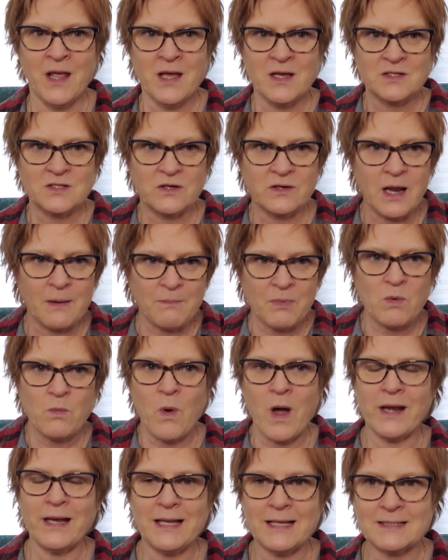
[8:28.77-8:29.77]
So number
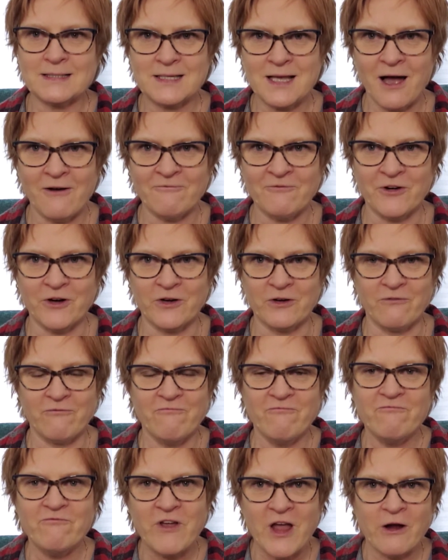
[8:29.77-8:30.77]
1 is comfort,
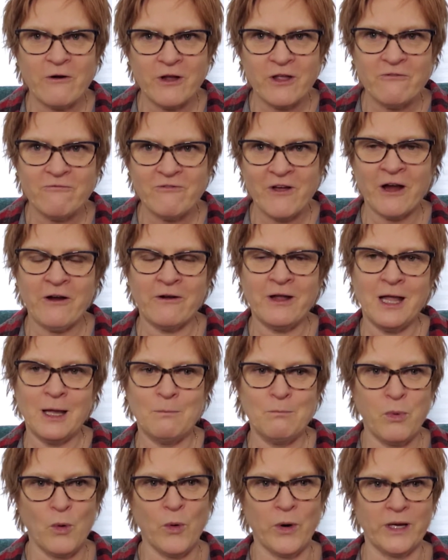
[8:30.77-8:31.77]
very, very
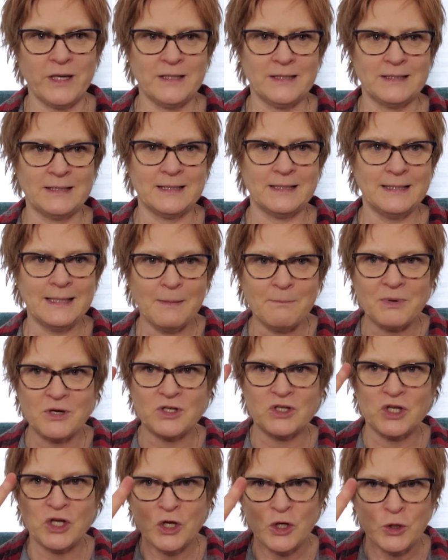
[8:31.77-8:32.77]
important. Number
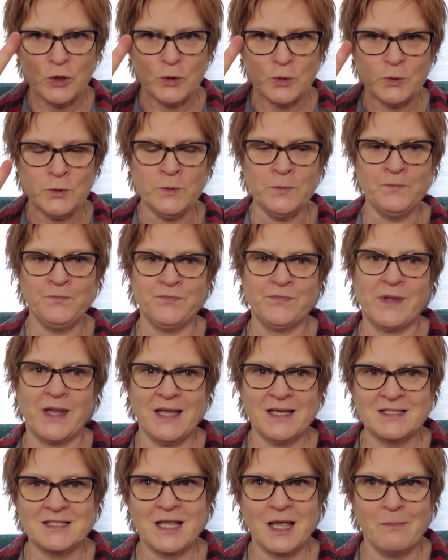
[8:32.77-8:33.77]
2
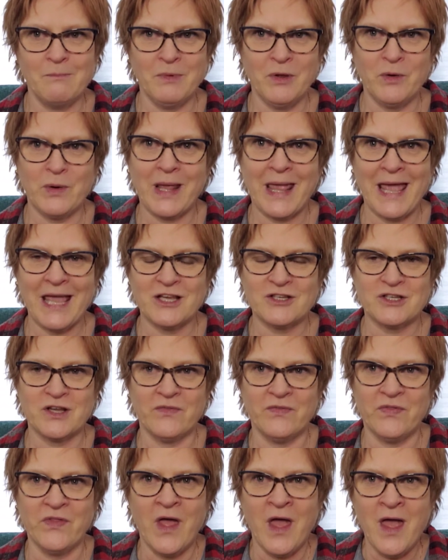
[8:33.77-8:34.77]
is
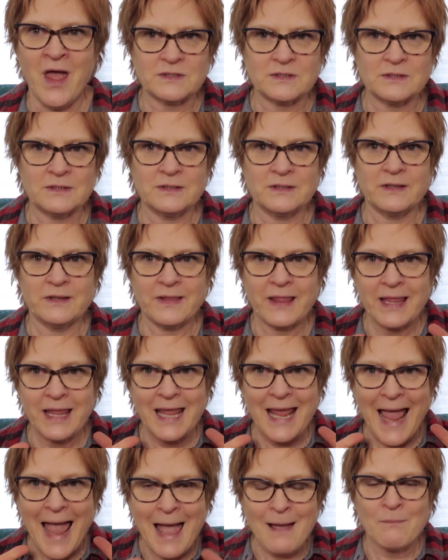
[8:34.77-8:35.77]
communication.
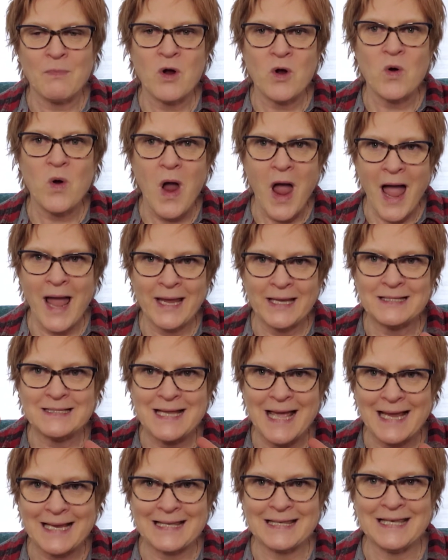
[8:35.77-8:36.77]
The MRI
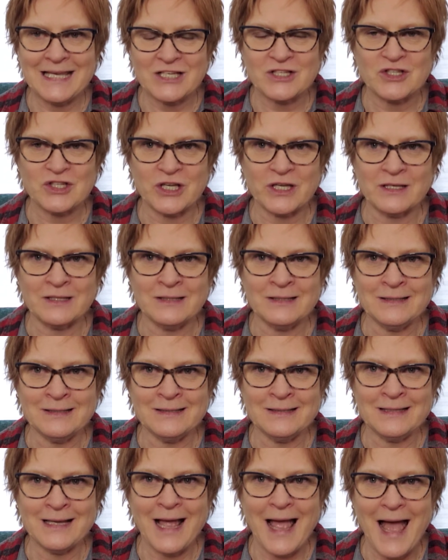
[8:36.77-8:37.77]
technician
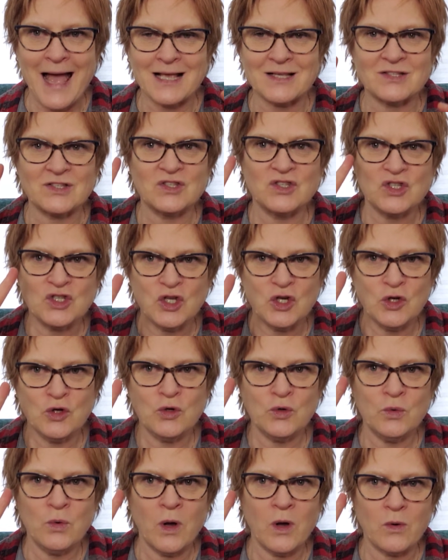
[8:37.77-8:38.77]
has
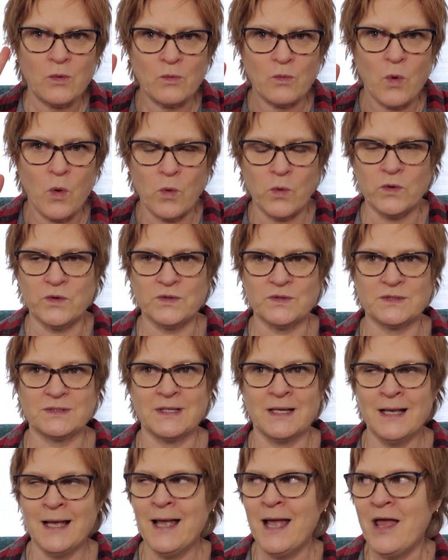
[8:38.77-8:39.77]
2
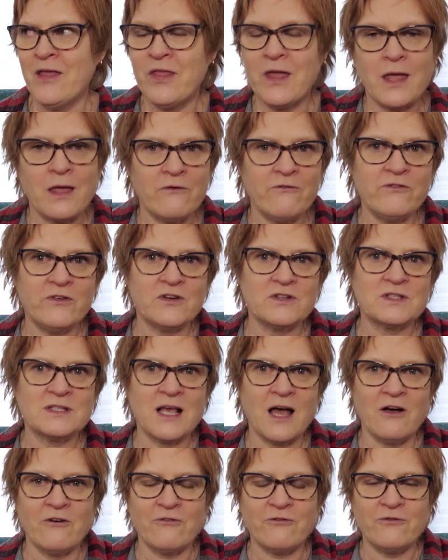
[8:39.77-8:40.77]
roles. Think of
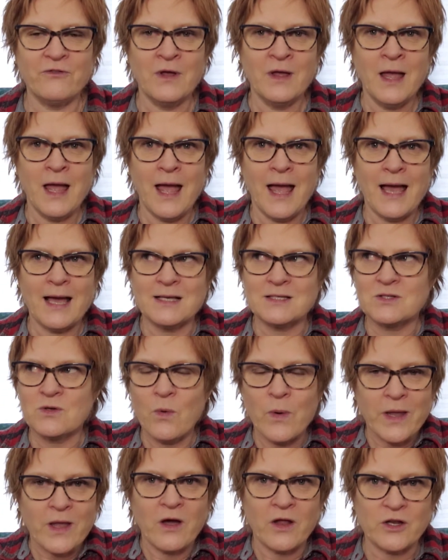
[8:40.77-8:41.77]
yourself as
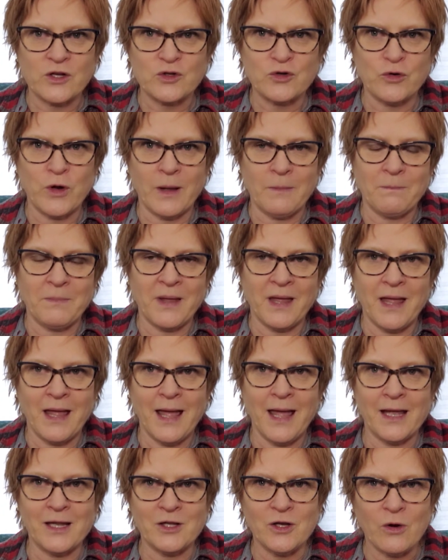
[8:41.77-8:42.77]
going on a trip
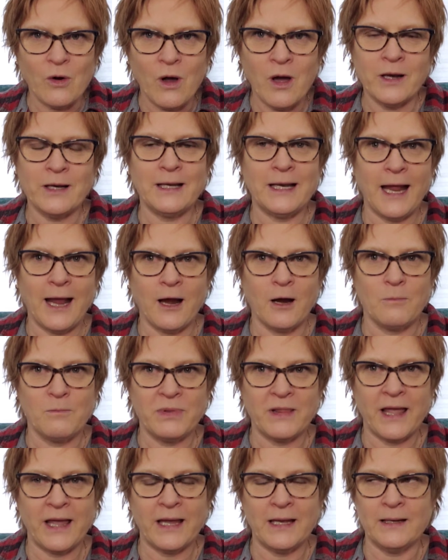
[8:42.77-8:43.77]
and you're on an
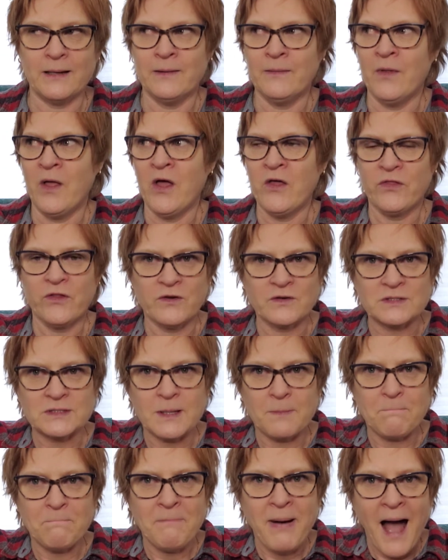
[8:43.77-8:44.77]
airplane. There's
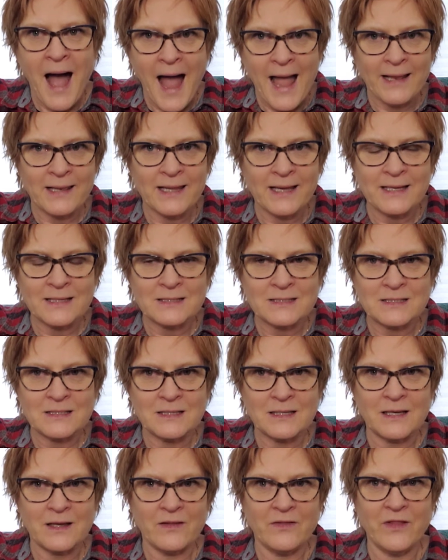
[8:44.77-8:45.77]
the pilot
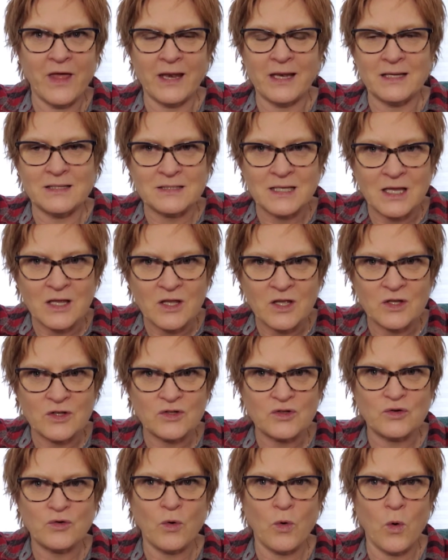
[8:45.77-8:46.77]
that is in
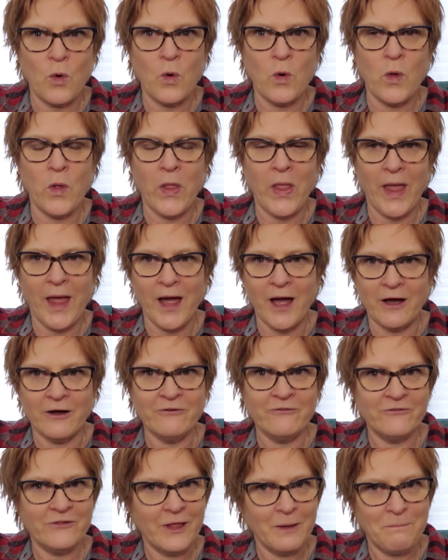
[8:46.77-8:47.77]
control
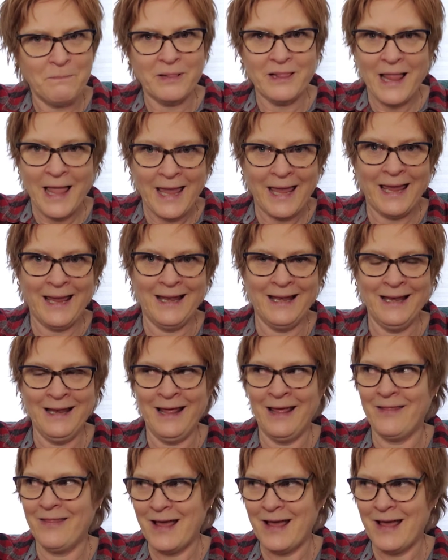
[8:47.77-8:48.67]
of the plane.